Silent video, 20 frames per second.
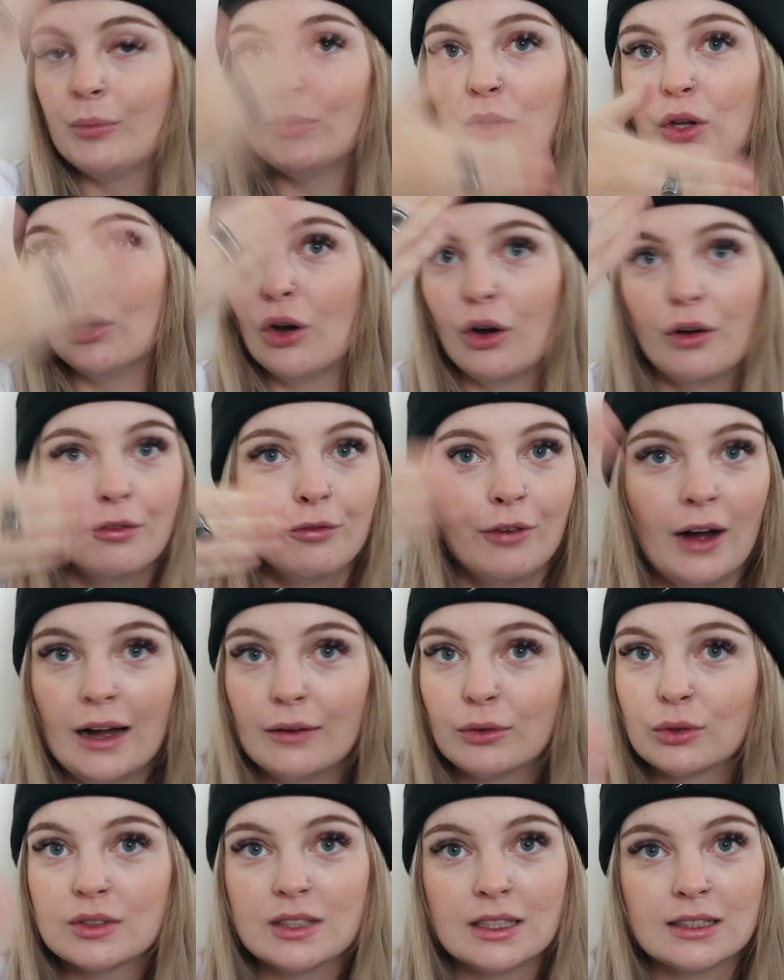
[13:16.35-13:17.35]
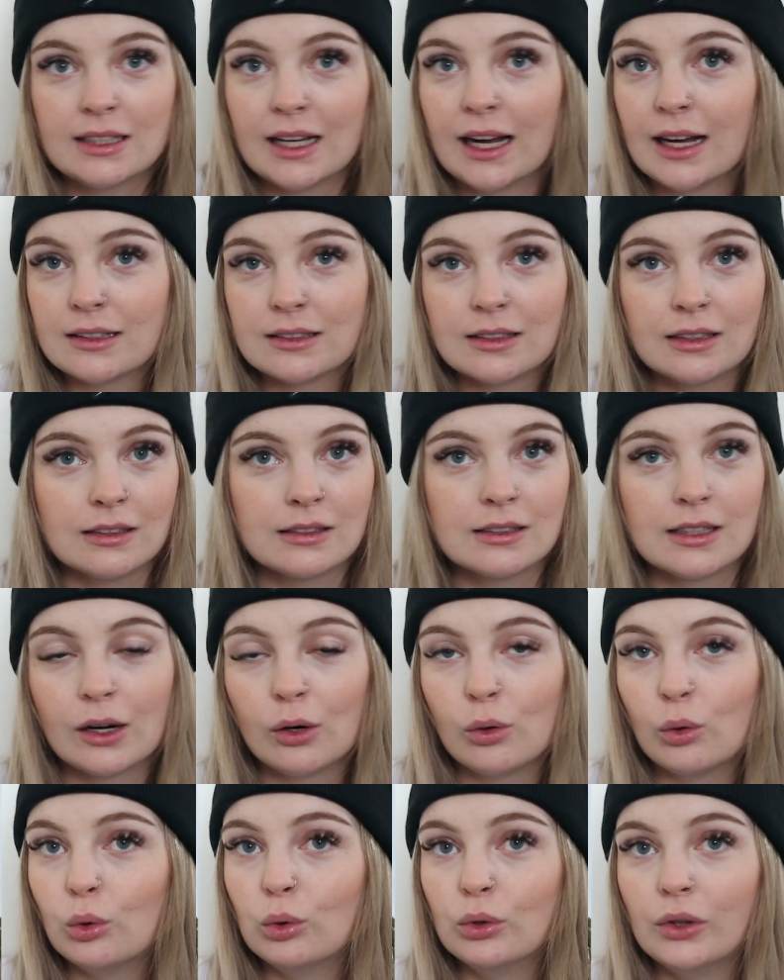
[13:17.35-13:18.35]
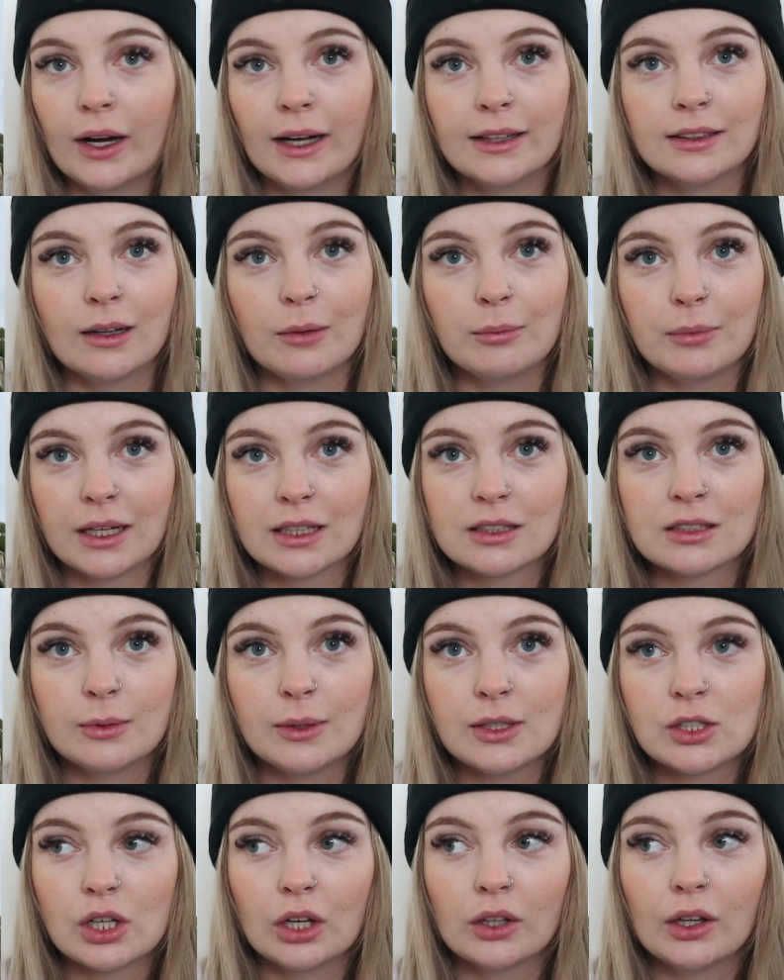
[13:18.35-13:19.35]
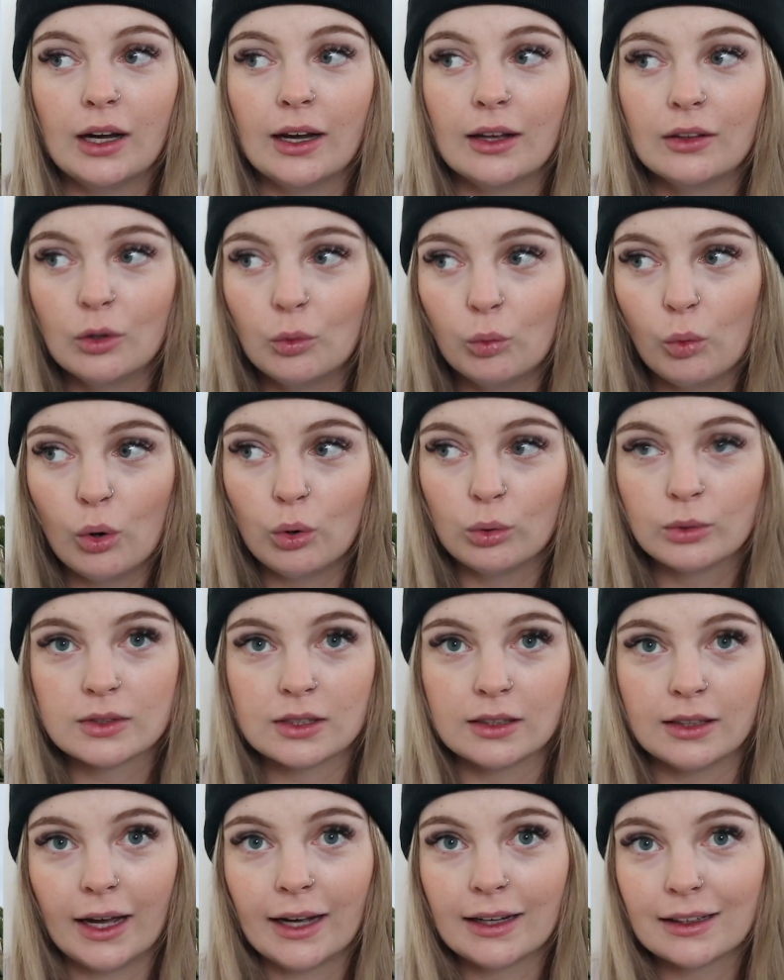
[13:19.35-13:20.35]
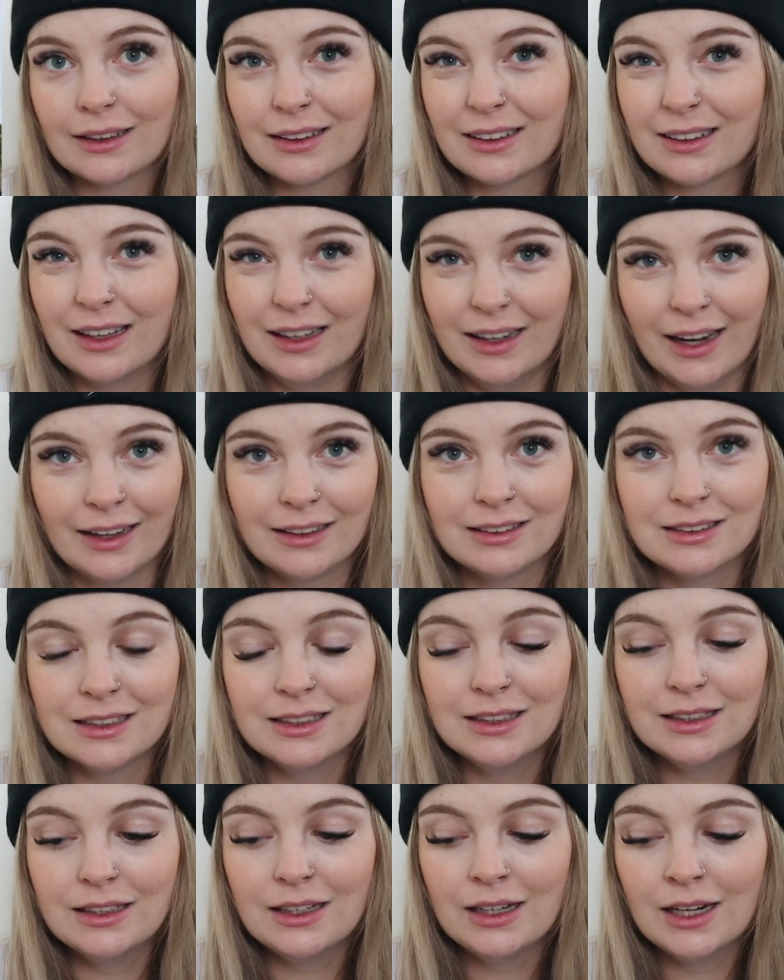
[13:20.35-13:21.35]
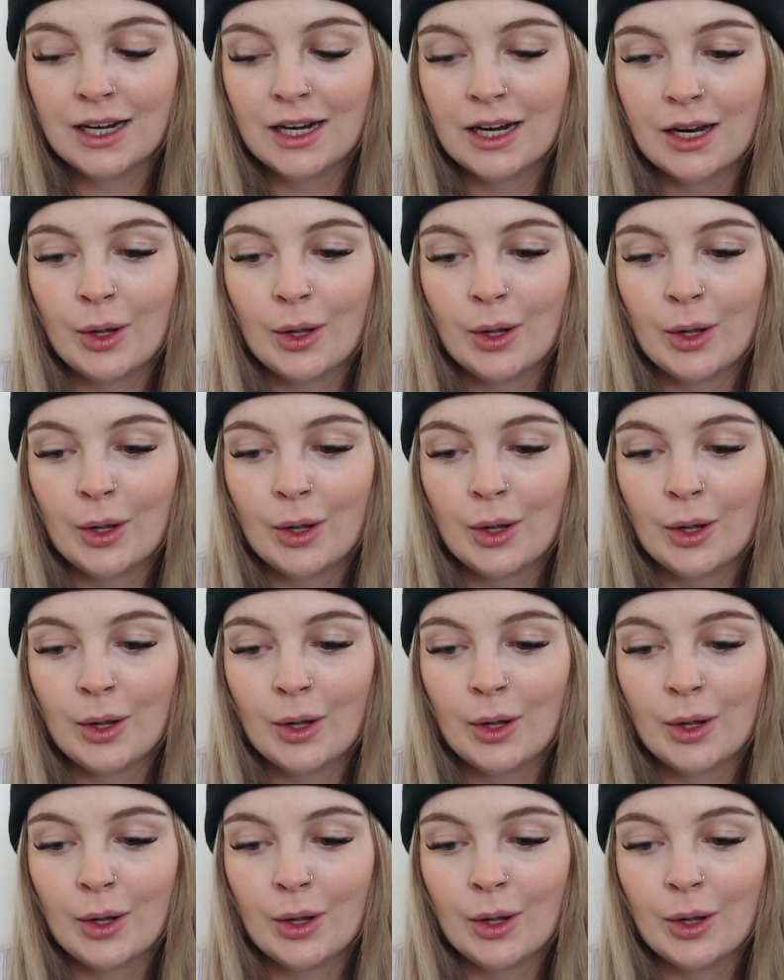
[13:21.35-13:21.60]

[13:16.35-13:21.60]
you know, 5 or 6 houses that are all lined up next to each other and the walls are like connected,